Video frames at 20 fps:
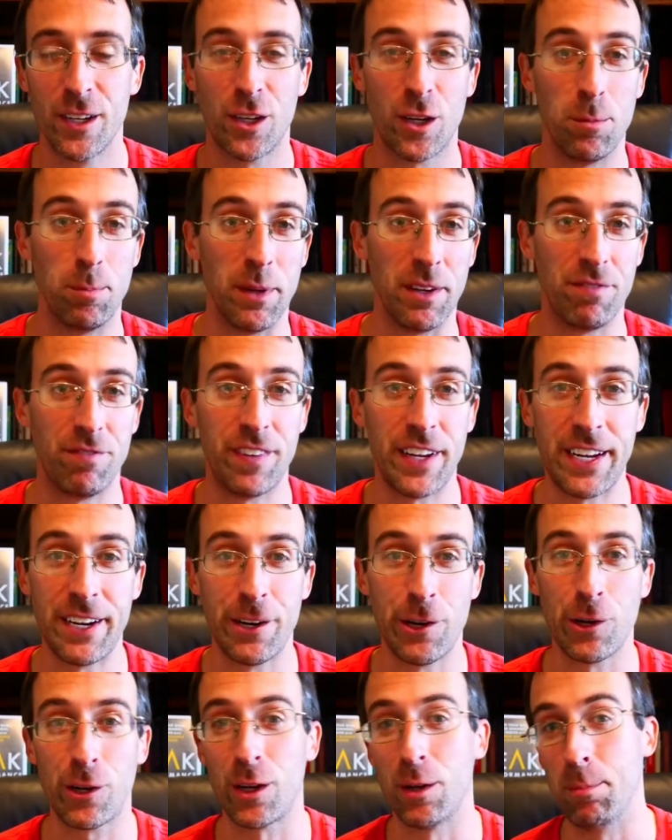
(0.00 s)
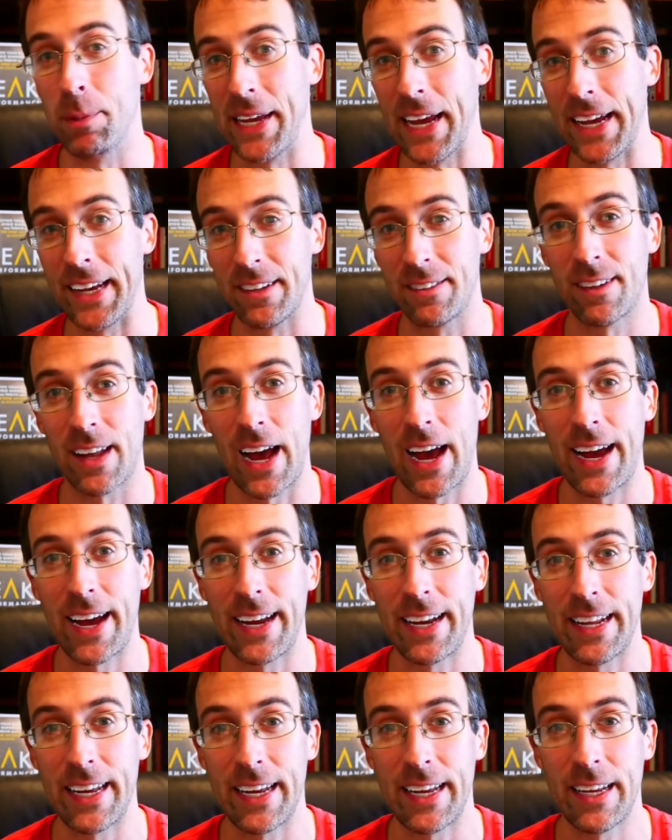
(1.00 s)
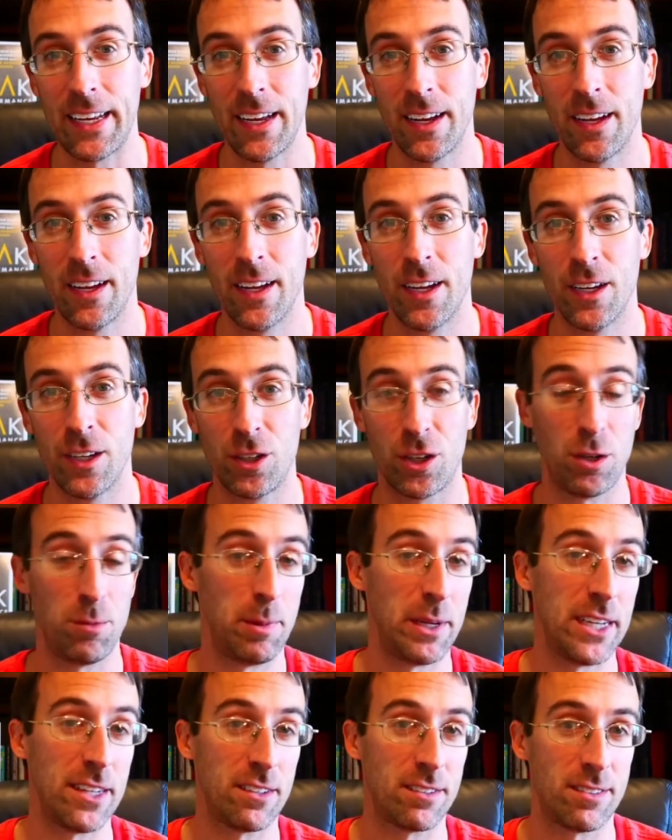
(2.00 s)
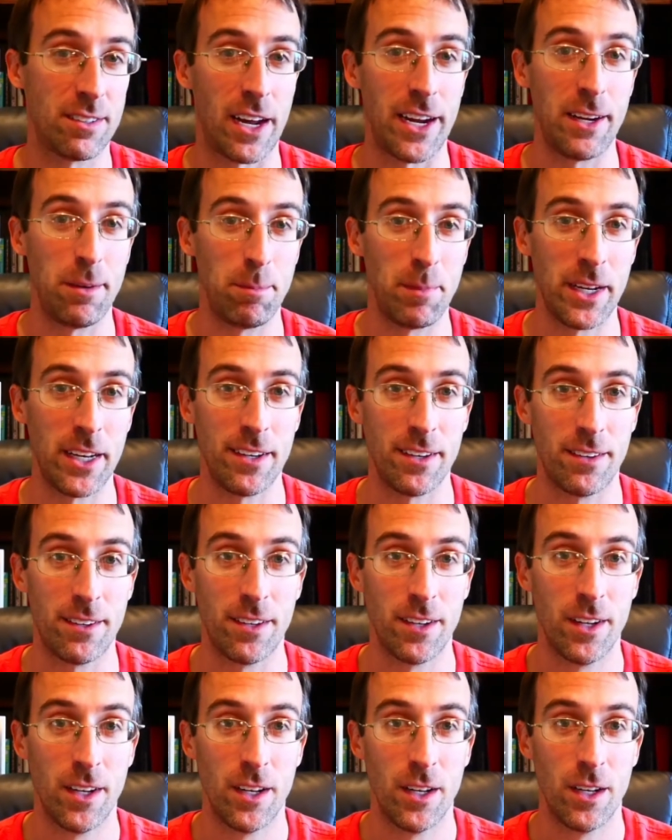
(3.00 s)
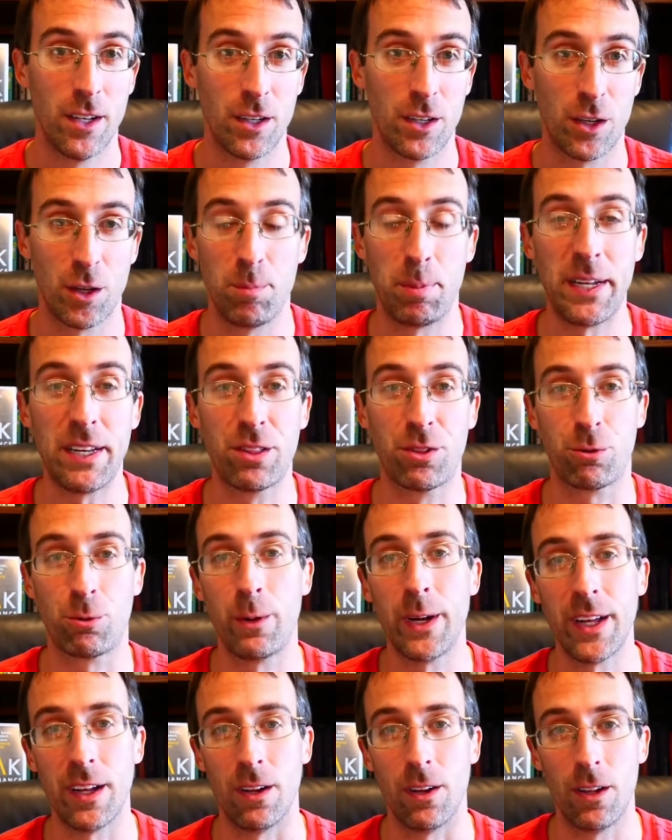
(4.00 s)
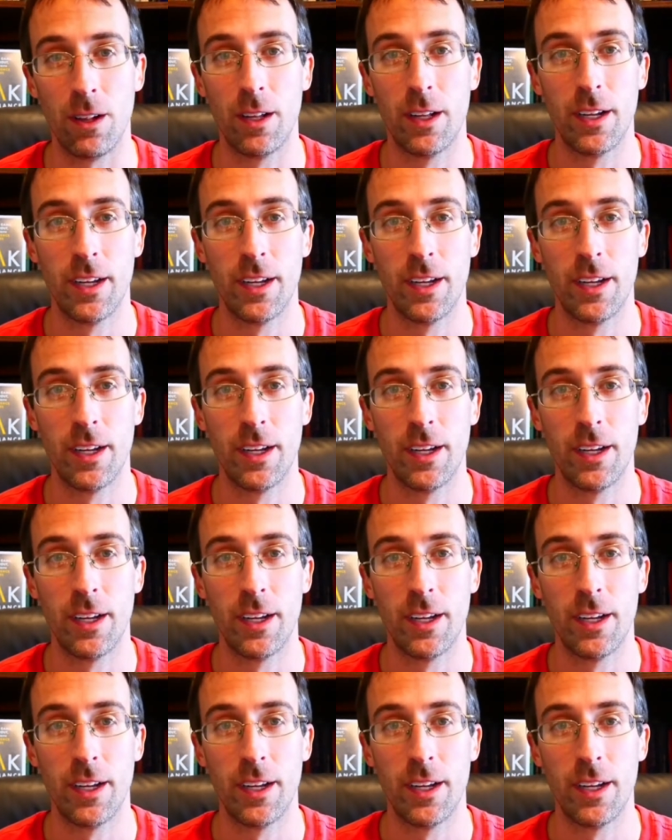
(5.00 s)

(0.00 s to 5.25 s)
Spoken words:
Could be fear, could be anxiety, could be excitement, could be thrill.